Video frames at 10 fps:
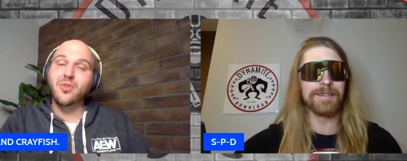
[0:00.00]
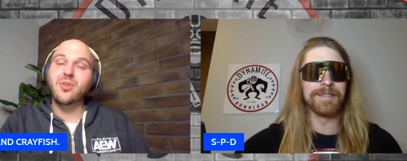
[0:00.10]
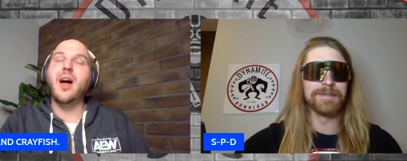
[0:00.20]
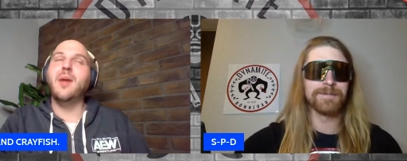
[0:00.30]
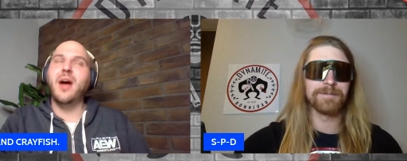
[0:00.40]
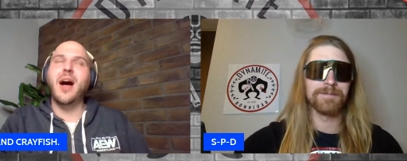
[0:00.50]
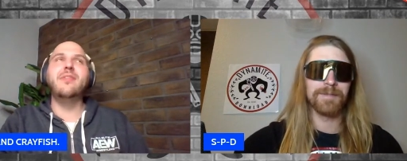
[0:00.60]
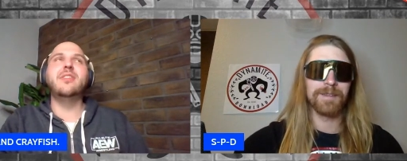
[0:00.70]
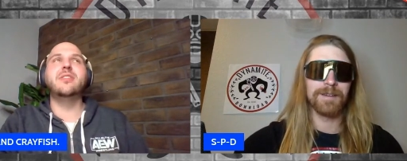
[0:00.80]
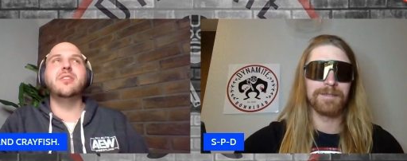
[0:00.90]
Speaker 1: That.
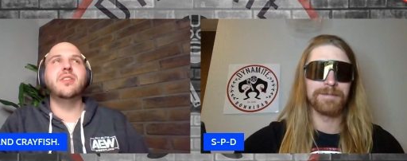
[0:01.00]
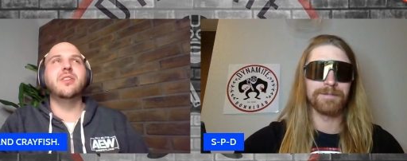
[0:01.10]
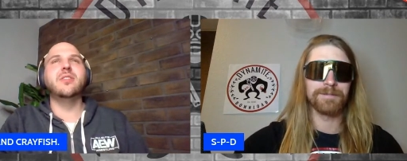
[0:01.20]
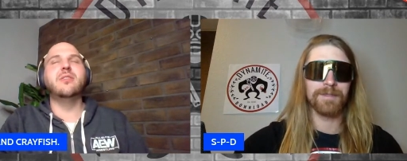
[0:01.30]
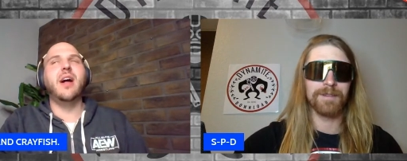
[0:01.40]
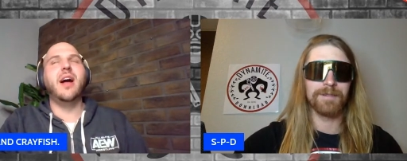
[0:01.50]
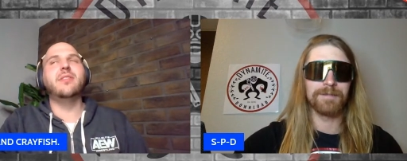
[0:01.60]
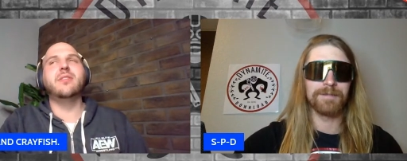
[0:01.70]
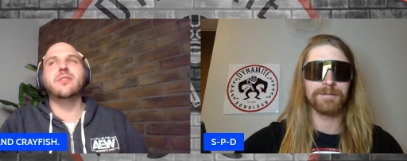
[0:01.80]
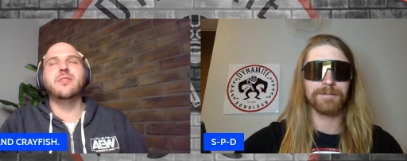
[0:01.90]
Obviously, there's a
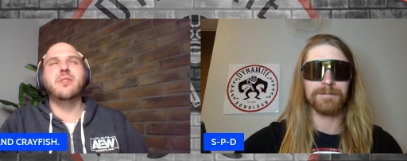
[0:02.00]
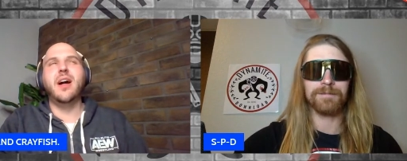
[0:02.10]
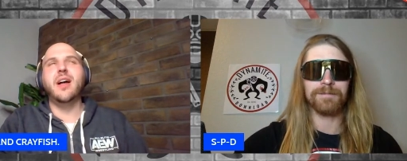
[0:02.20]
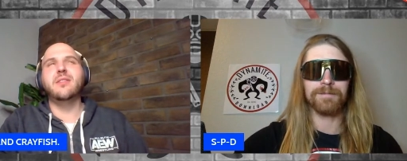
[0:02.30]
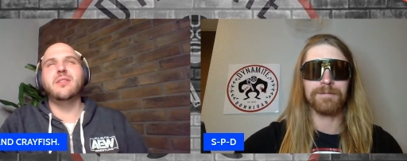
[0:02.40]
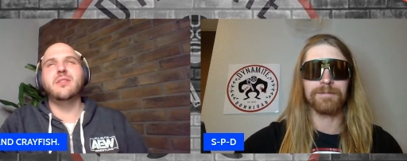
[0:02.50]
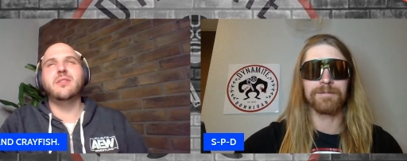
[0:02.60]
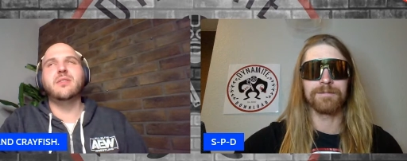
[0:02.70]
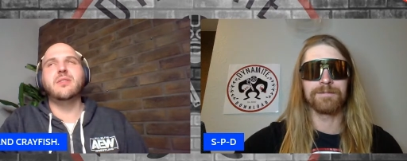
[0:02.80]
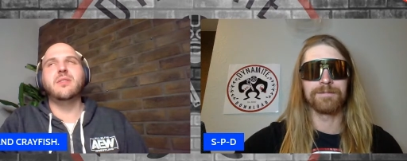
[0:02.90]
lot. There's a lot
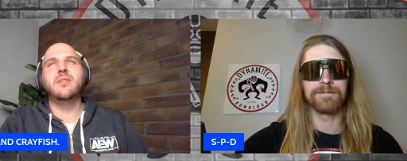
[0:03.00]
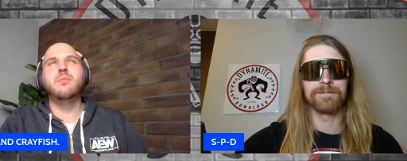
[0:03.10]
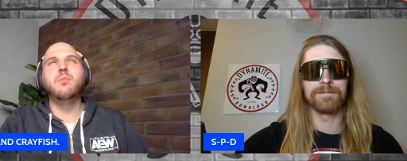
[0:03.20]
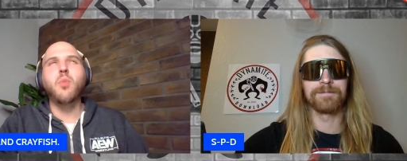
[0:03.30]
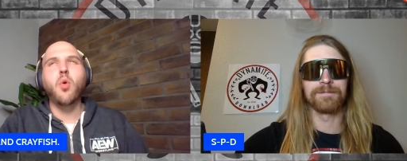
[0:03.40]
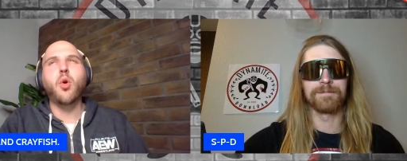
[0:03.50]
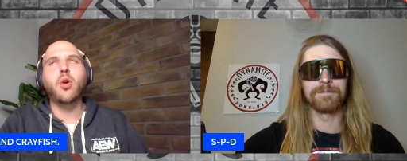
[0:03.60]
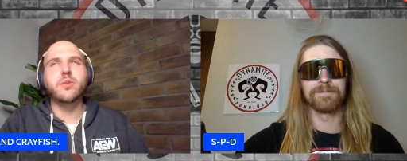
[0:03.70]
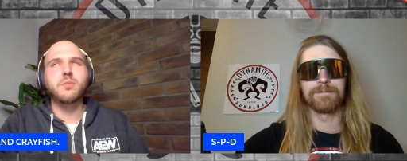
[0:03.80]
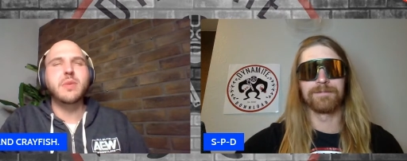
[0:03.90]

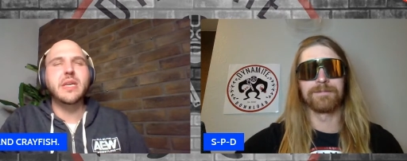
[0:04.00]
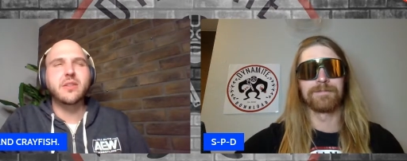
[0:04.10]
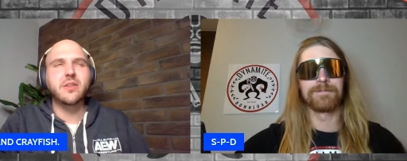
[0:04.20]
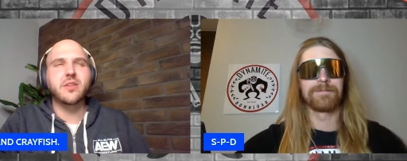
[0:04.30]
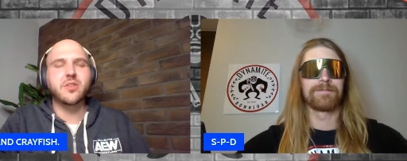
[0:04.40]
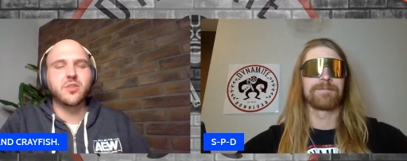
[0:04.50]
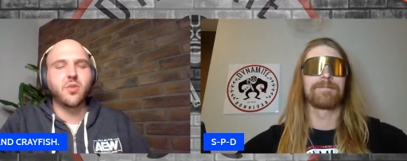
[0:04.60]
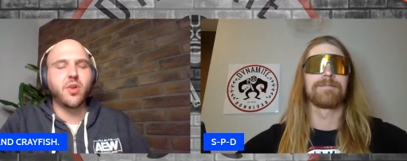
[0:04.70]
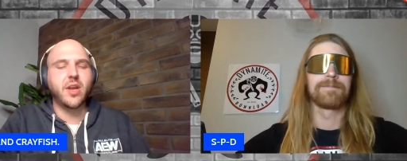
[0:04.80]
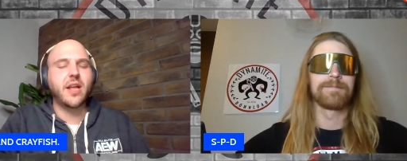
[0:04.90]
more meat to the
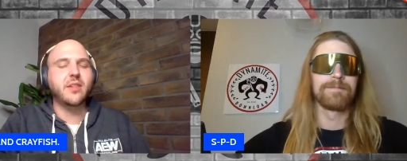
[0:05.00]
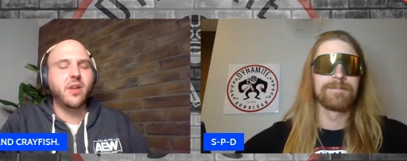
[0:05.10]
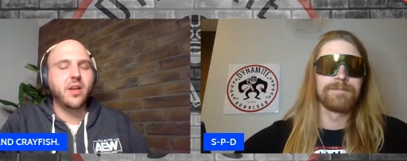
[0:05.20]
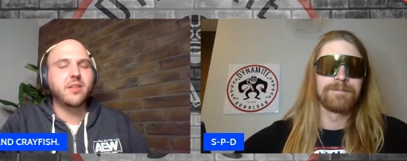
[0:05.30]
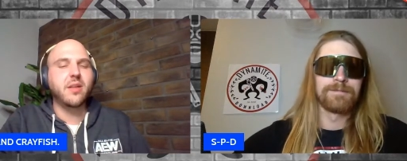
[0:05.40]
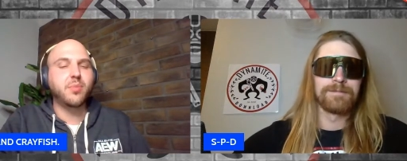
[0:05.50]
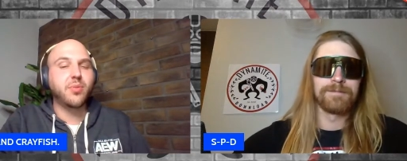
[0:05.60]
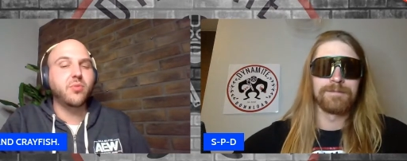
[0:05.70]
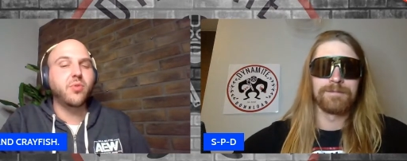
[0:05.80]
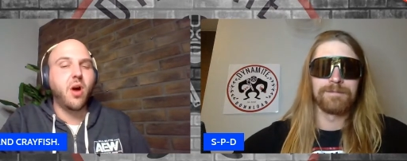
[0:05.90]
story, and I liked them
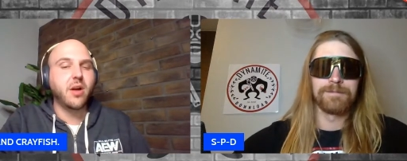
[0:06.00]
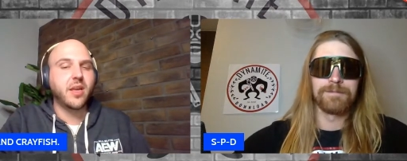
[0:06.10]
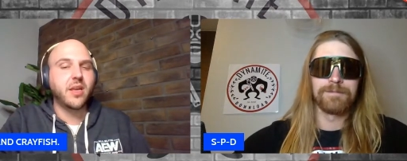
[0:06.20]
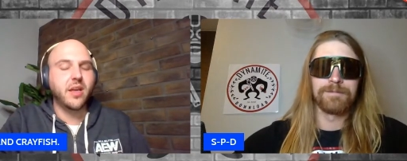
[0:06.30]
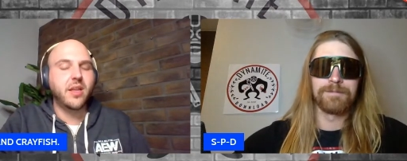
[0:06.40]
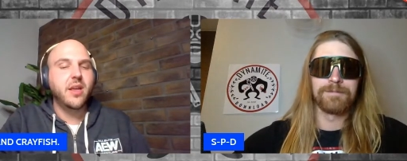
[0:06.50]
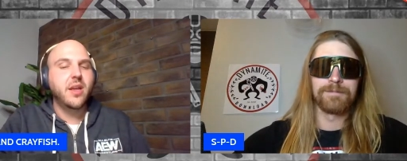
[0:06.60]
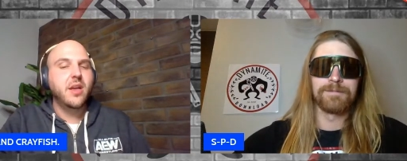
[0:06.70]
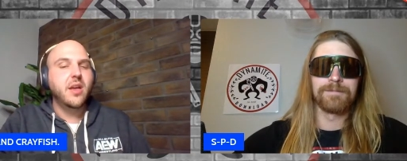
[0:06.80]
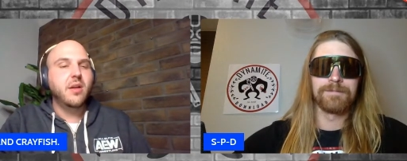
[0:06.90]
prolonging it,
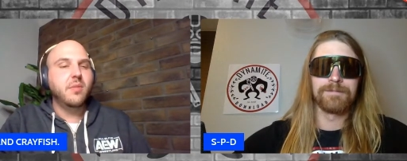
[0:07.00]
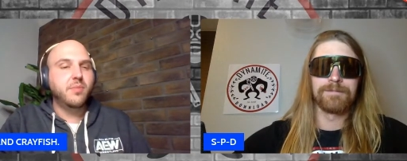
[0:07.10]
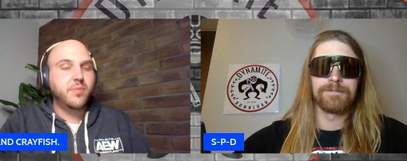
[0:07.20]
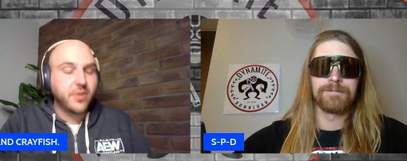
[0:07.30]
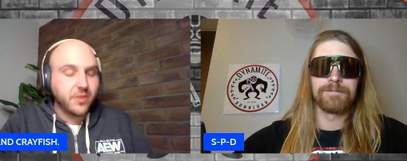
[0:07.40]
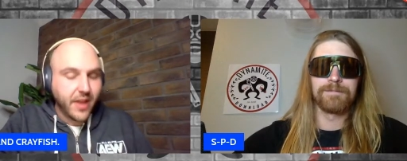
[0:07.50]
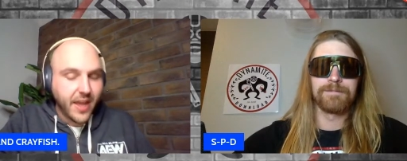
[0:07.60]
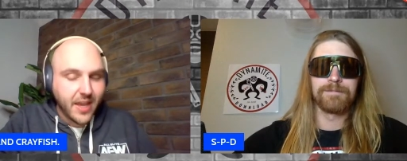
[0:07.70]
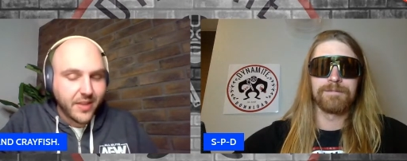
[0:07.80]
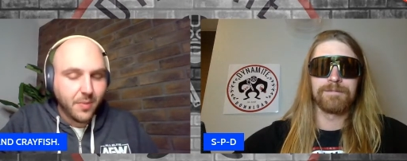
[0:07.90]

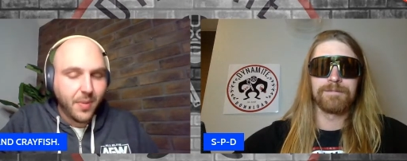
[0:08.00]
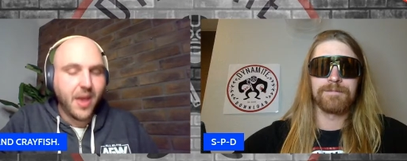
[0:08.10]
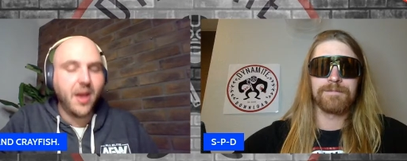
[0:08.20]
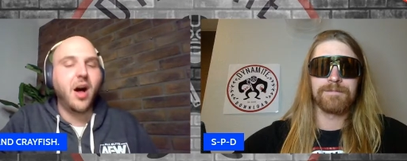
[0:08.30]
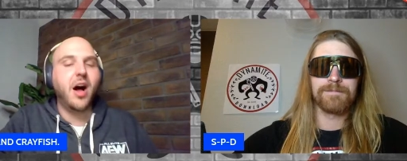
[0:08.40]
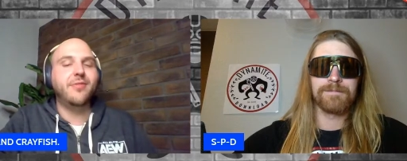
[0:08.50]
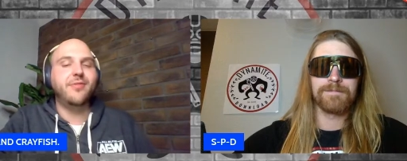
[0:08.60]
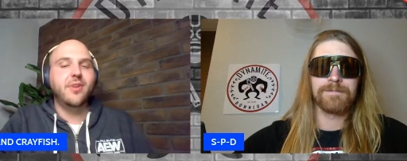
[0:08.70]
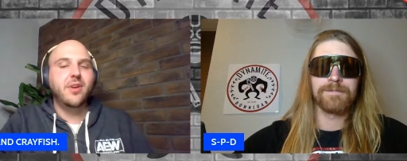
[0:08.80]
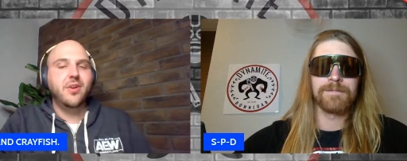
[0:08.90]
delaying the payoff
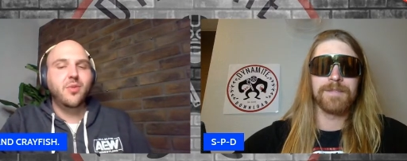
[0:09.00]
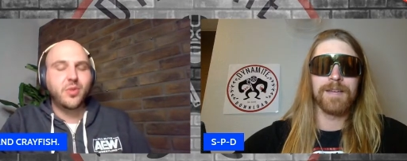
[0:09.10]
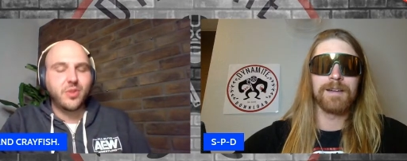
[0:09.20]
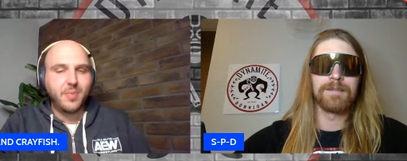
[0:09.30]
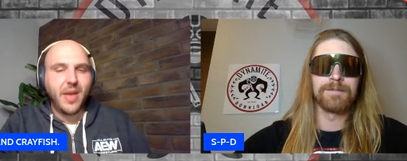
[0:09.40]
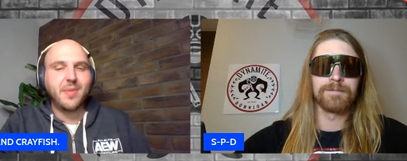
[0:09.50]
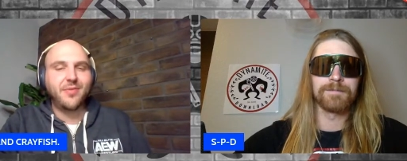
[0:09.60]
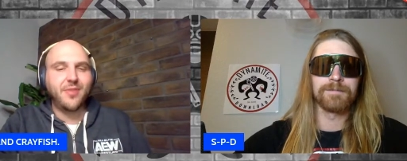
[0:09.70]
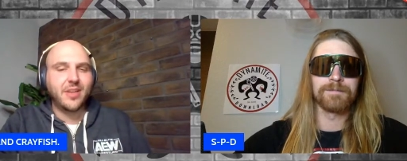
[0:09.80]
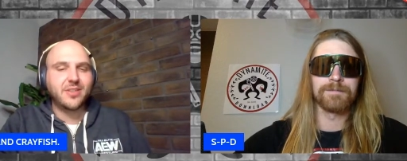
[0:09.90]
with yeah. the baby
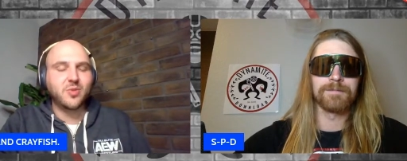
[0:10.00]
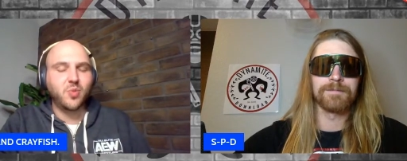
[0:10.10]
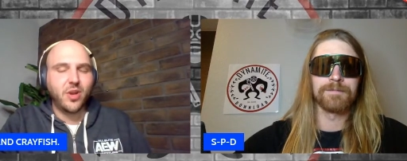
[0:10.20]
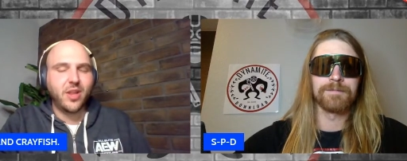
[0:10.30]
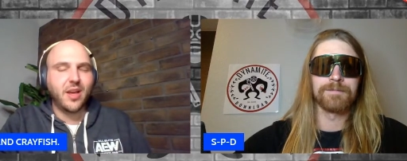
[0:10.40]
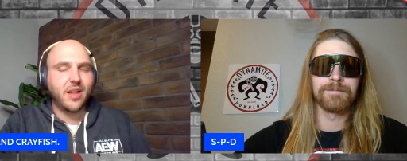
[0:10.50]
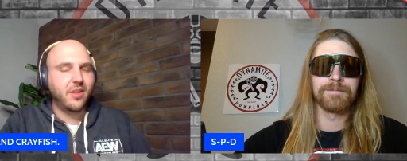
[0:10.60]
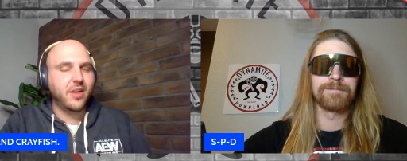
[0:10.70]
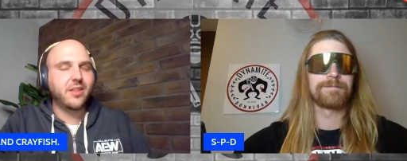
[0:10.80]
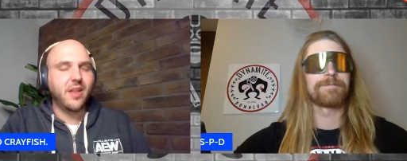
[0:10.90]
faces winning. I liked